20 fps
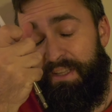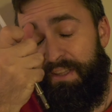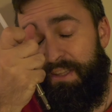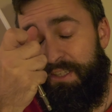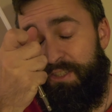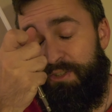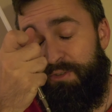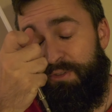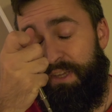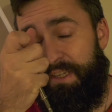The
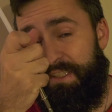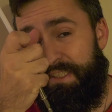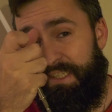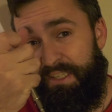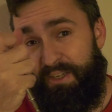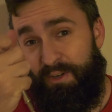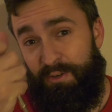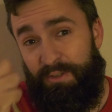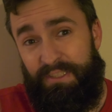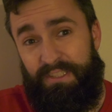two things I
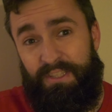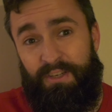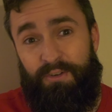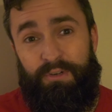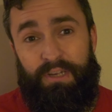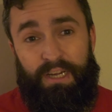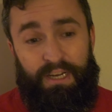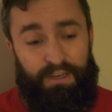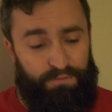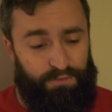noticed though,
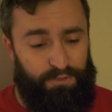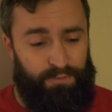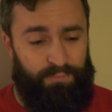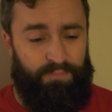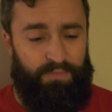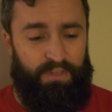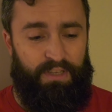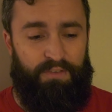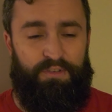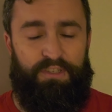careful,
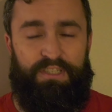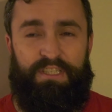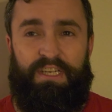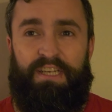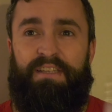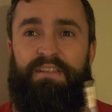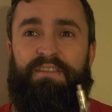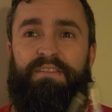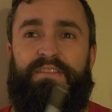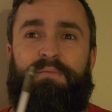if you
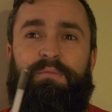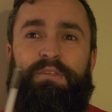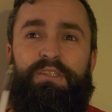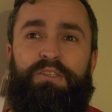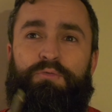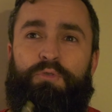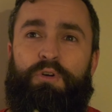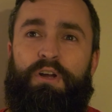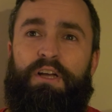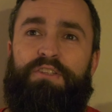tighten some of
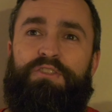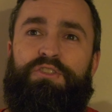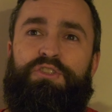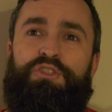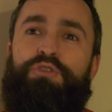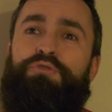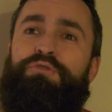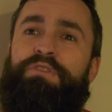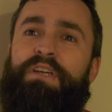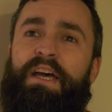these rods
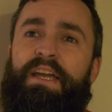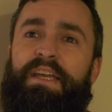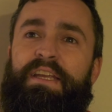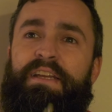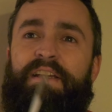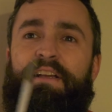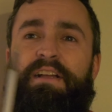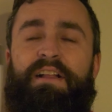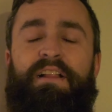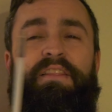too
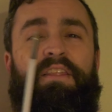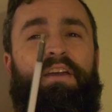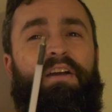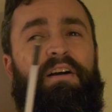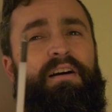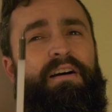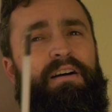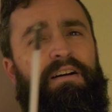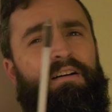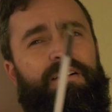tight, they
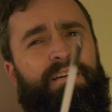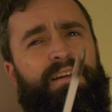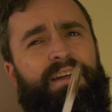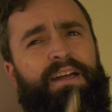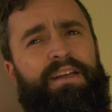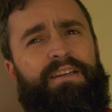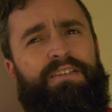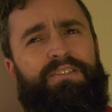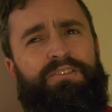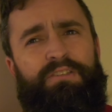are
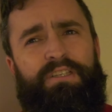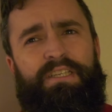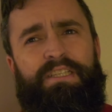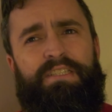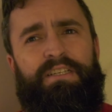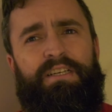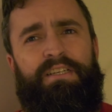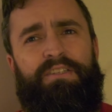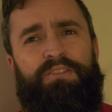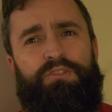kind of tricky
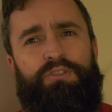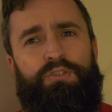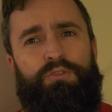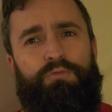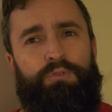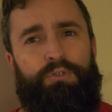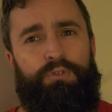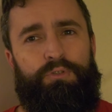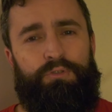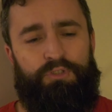to
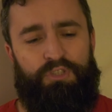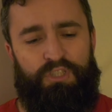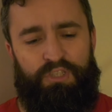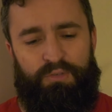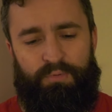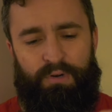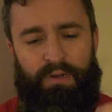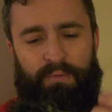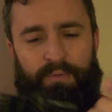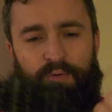unscrew, so you'd
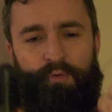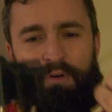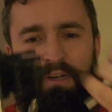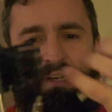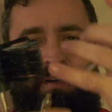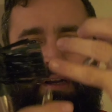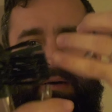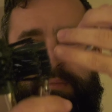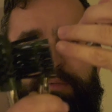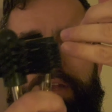probably
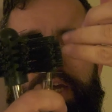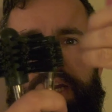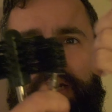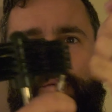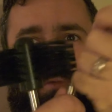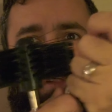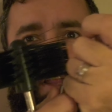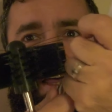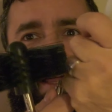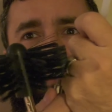want a
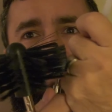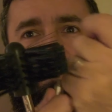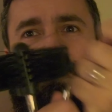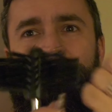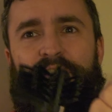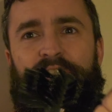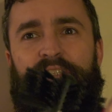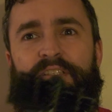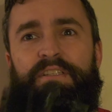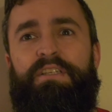plier
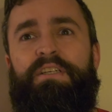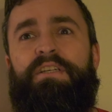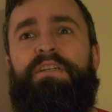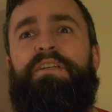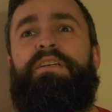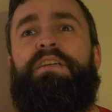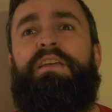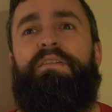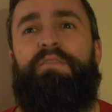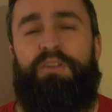to
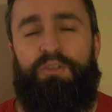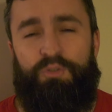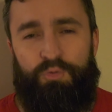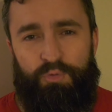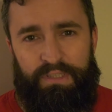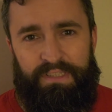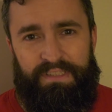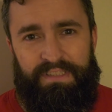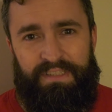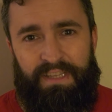give it a
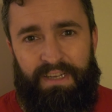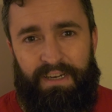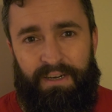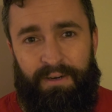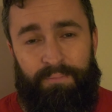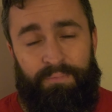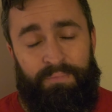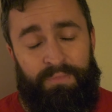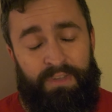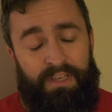twist there.
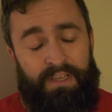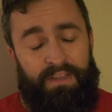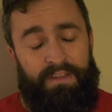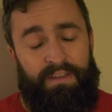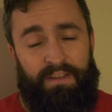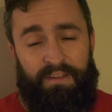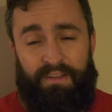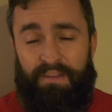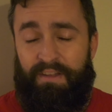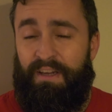
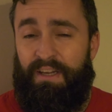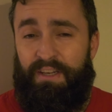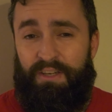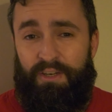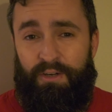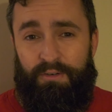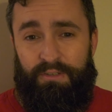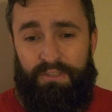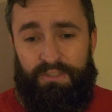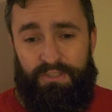The other thing I
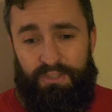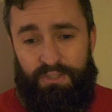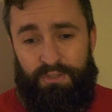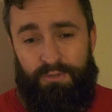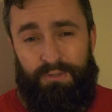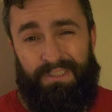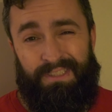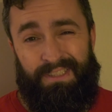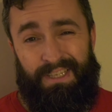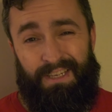noticed
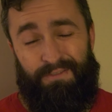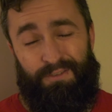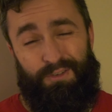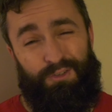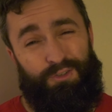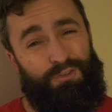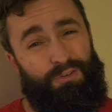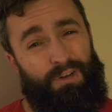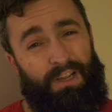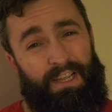too is if
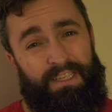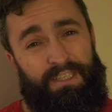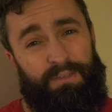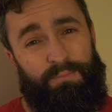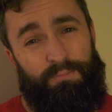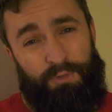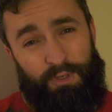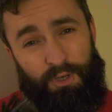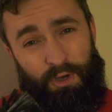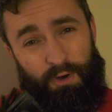you're trying to
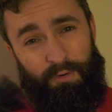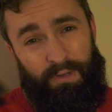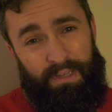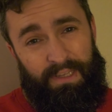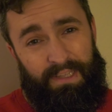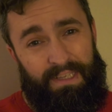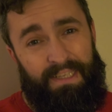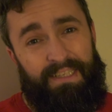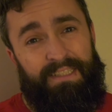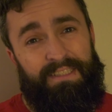go
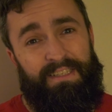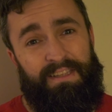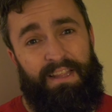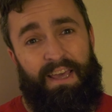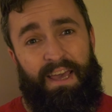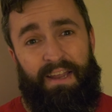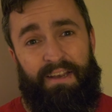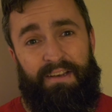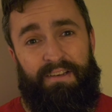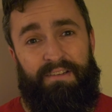into
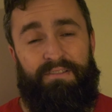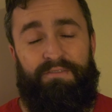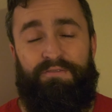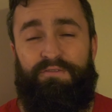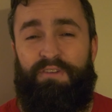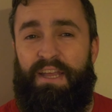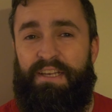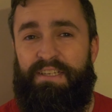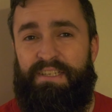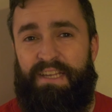that
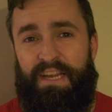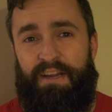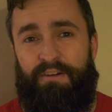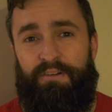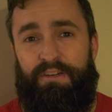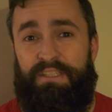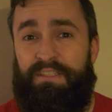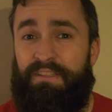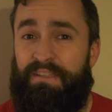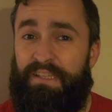vent
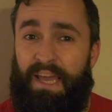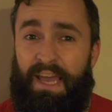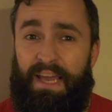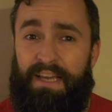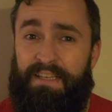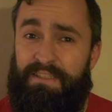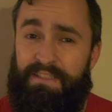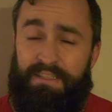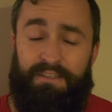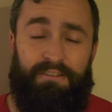area to the
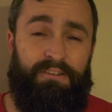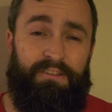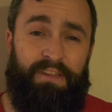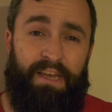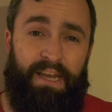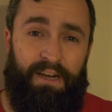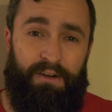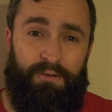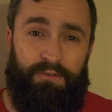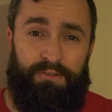exterior of the
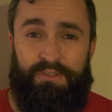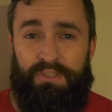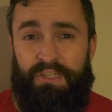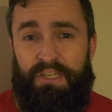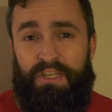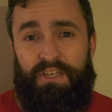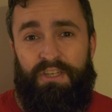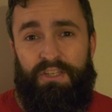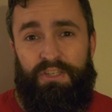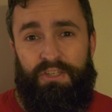house,
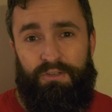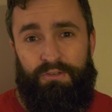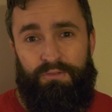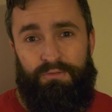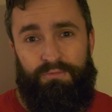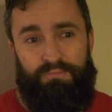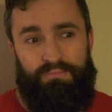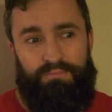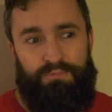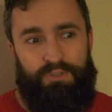
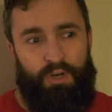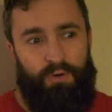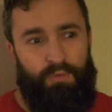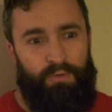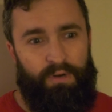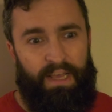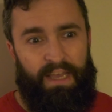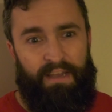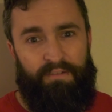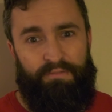you don't
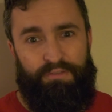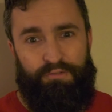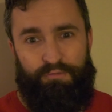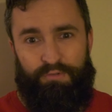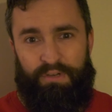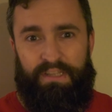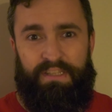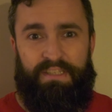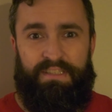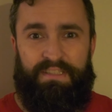want to have
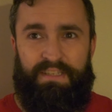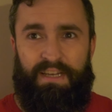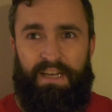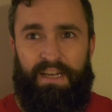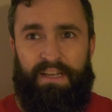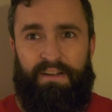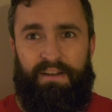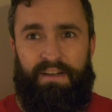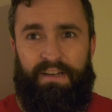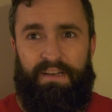3 of these
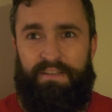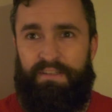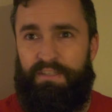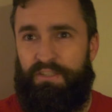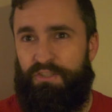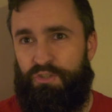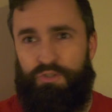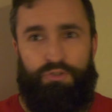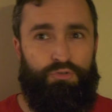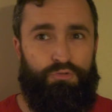tied on and then
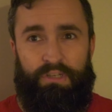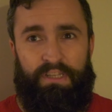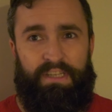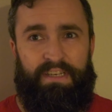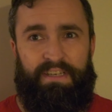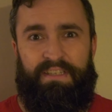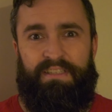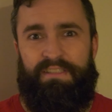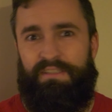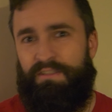just drill it
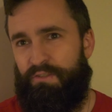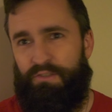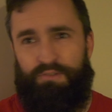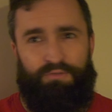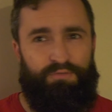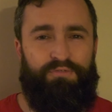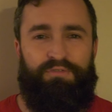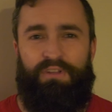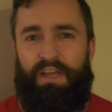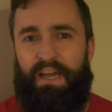because it'll just
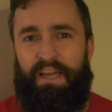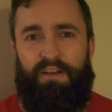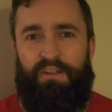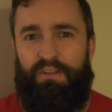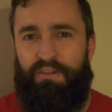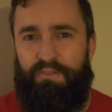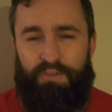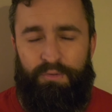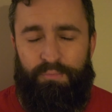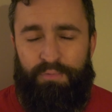fly all
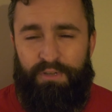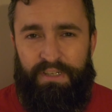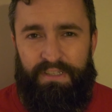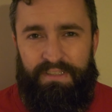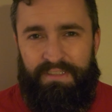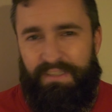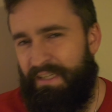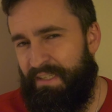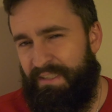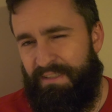over the
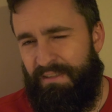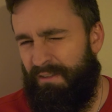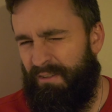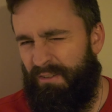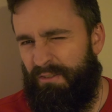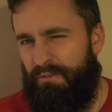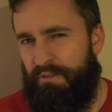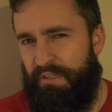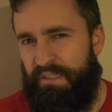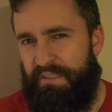place. It gets a
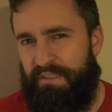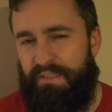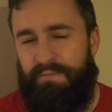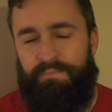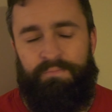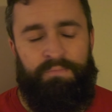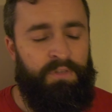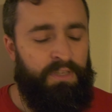little crazy.